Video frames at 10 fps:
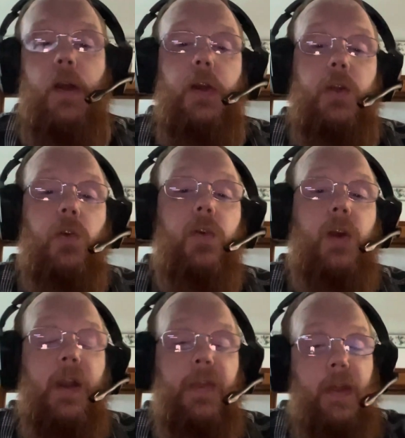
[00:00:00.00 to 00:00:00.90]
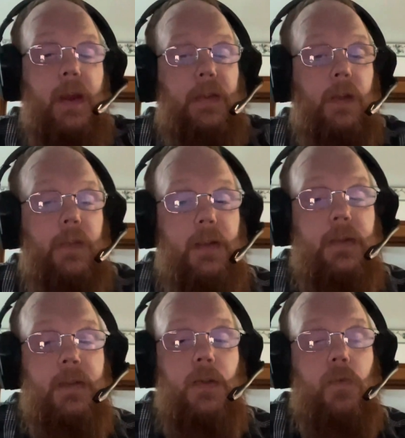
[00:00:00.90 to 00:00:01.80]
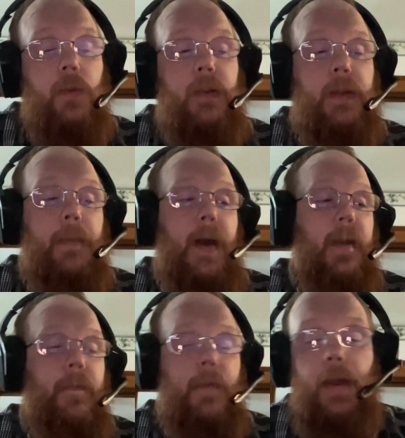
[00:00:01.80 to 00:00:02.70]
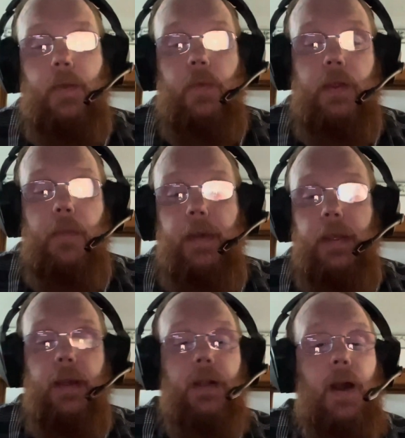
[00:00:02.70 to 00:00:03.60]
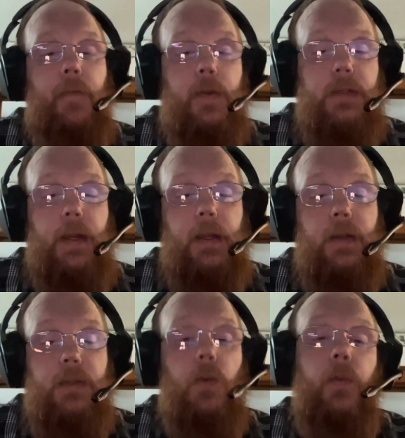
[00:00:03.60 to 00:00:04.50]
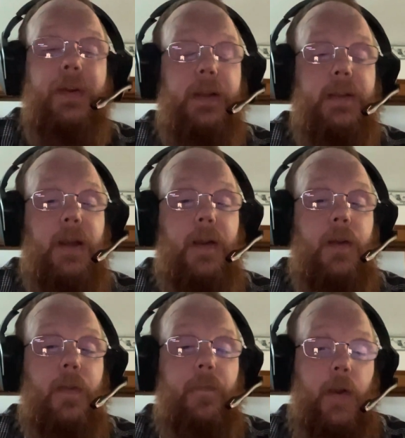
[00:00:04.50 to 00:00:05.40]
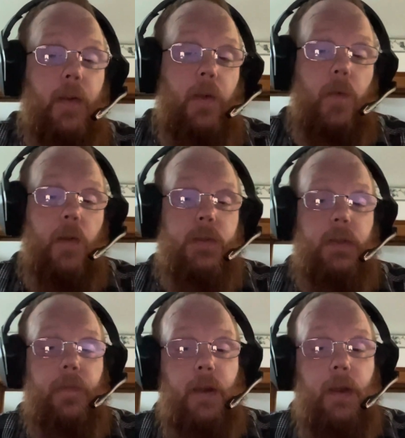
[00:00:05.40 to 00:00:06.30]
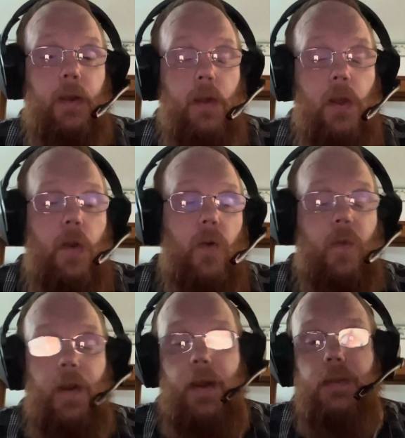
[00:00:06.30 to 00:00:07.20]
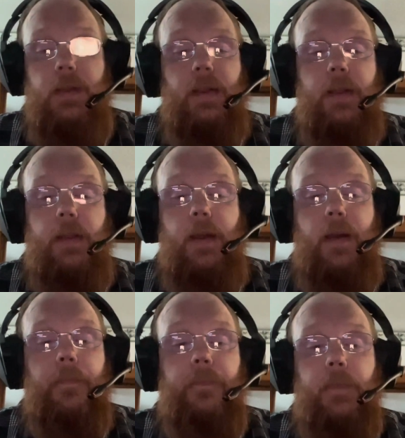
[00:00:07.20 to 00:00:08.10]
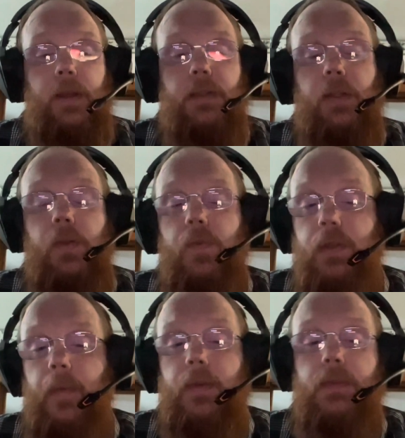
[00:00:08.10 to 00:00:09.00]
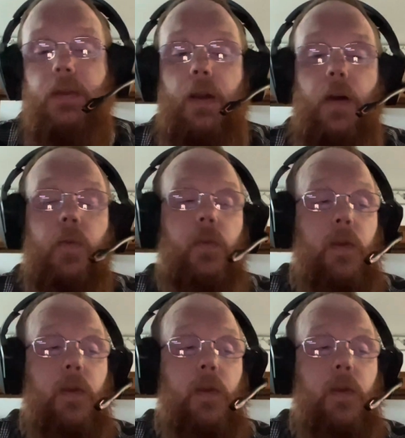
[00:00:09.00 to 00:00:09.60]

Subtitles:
you're going to think that this is a really bad event when the media covers it, because they're only going to tell you the very worst of it. Whereas in actually 2 summers ago,